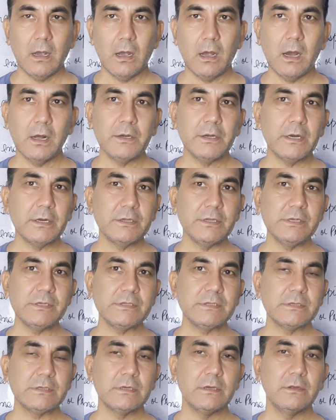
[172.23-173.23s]
Under
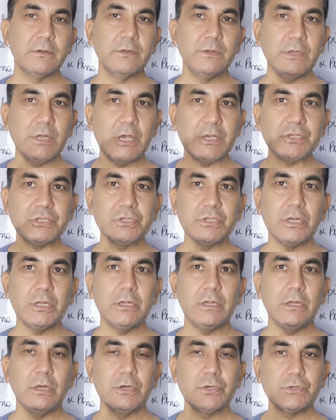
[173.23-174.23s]
this
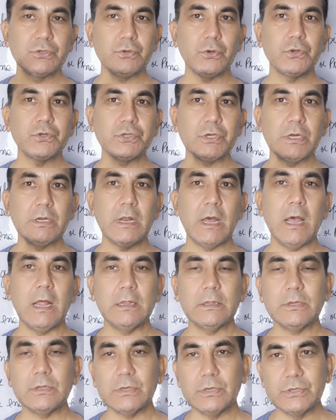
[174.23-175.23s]
National Social
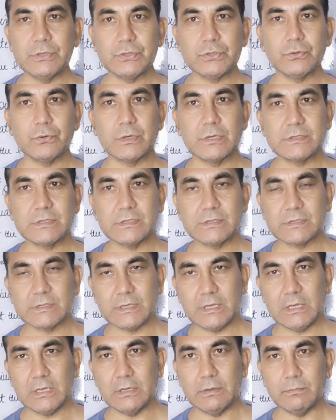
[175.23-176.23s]
Health Insurance
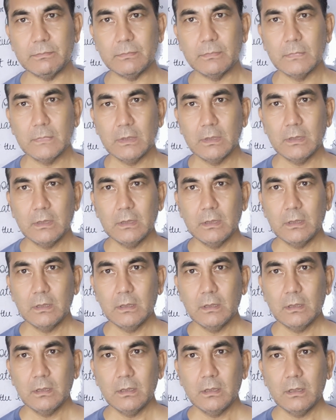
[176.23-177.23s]
Scheme,
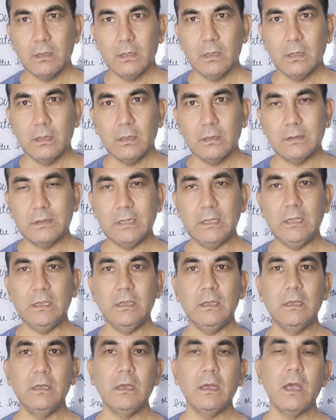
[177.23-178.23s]

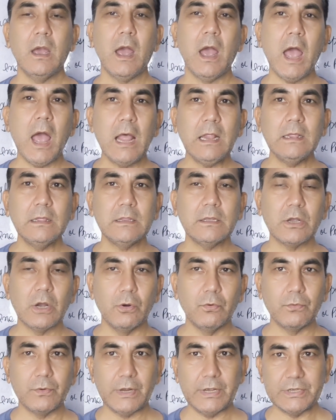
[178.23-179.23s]
the health
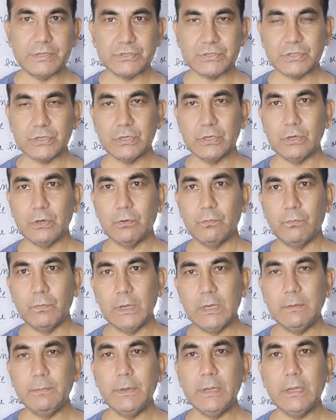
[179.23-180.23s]
coverage
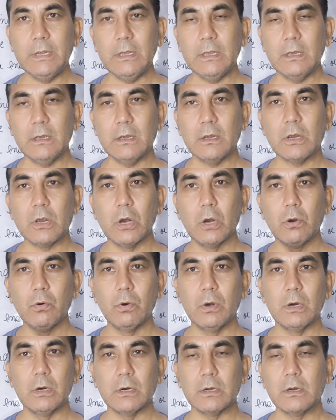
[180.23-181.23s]
will be
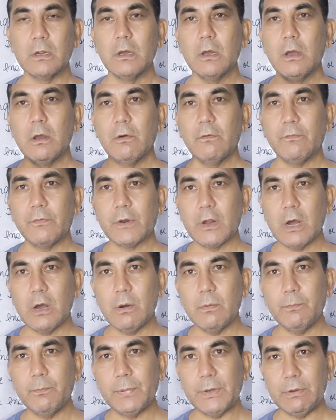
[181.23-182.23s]
covered
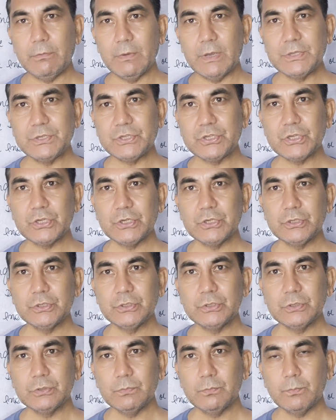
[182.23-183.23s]
from
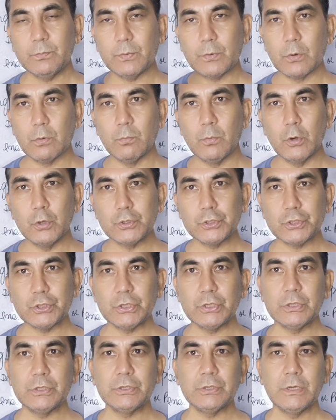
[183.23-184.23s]
prevention,
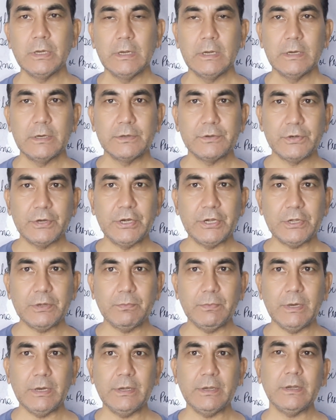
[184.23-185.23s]
promotion,
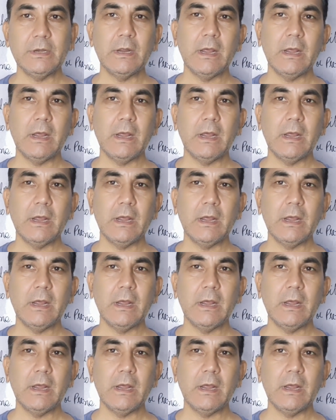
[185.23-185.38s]
treatment,